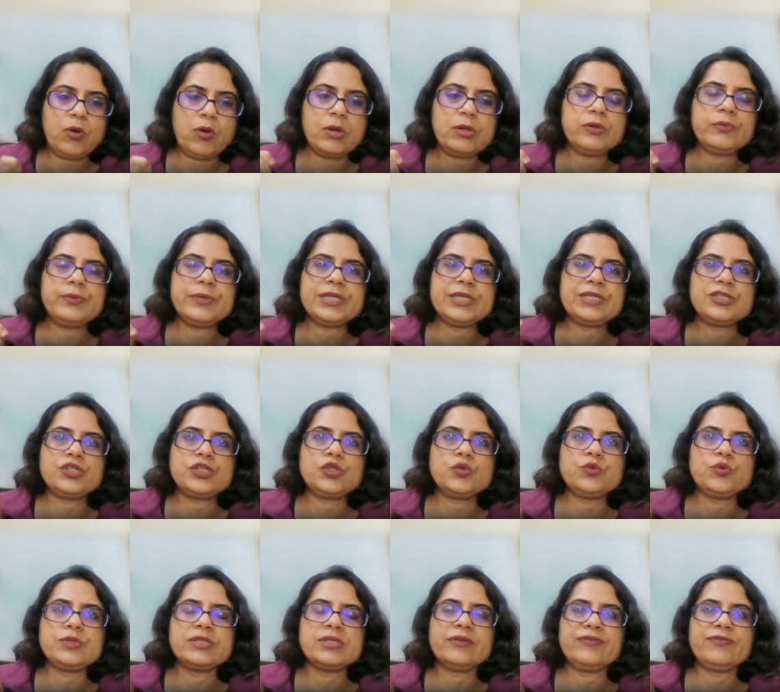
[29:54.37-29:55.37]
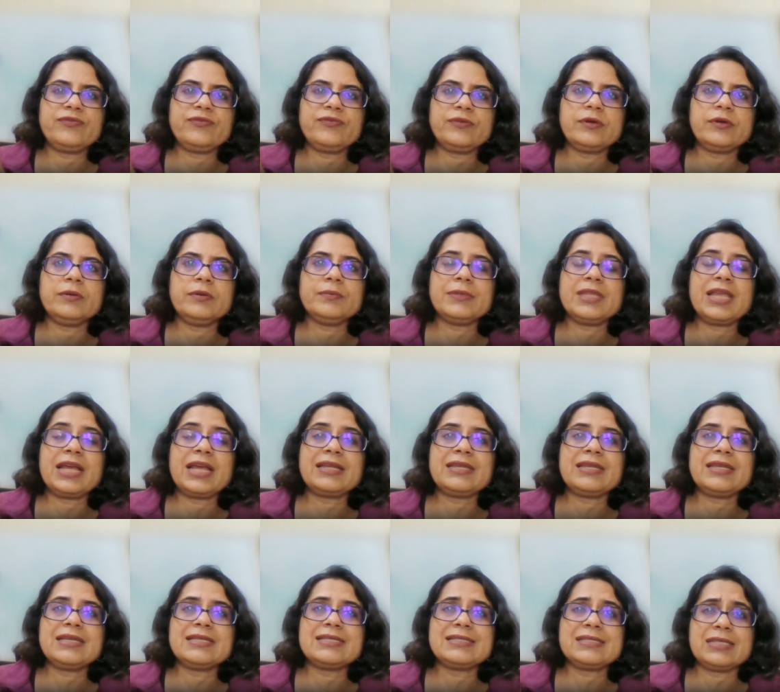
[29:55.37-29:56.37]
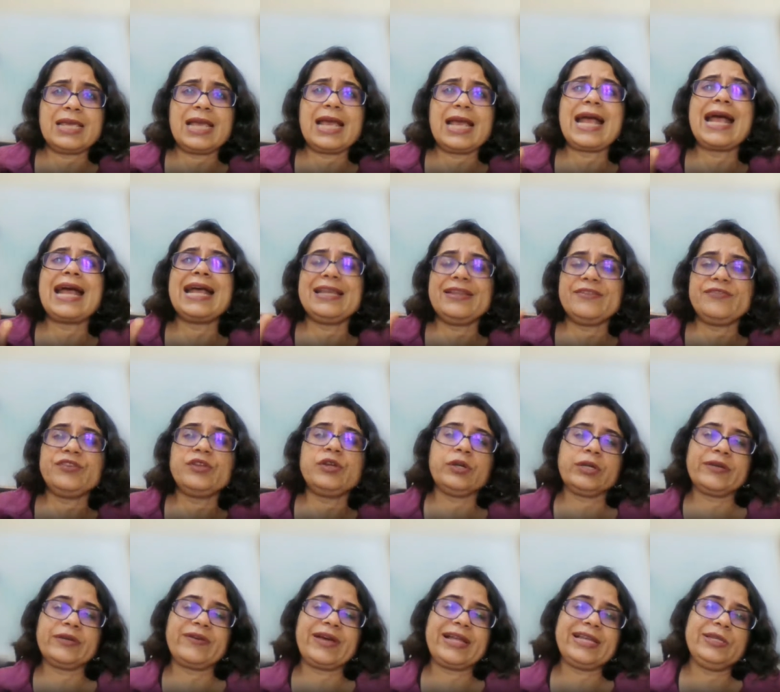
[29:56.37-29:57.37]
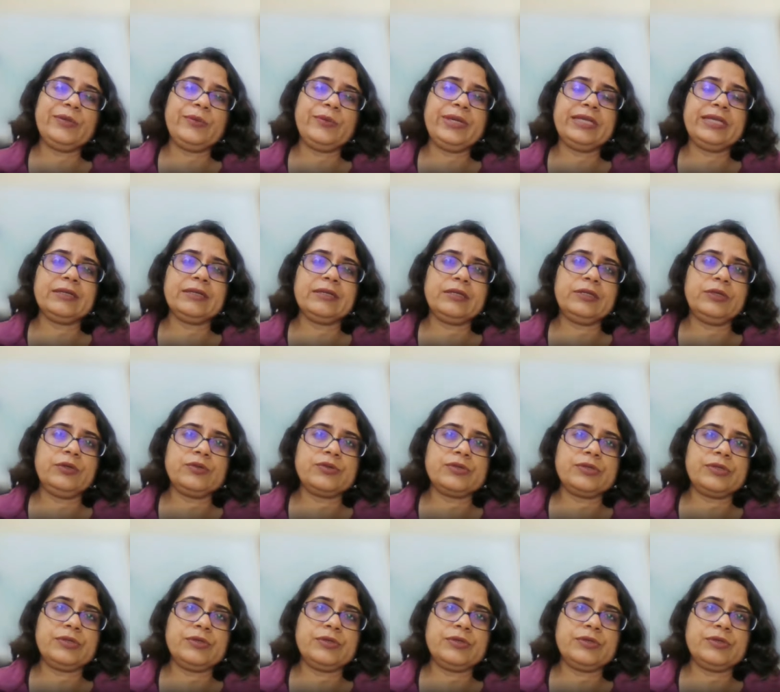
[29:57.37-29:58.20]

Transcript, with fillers: always choose a firm that is and if you're valuing use,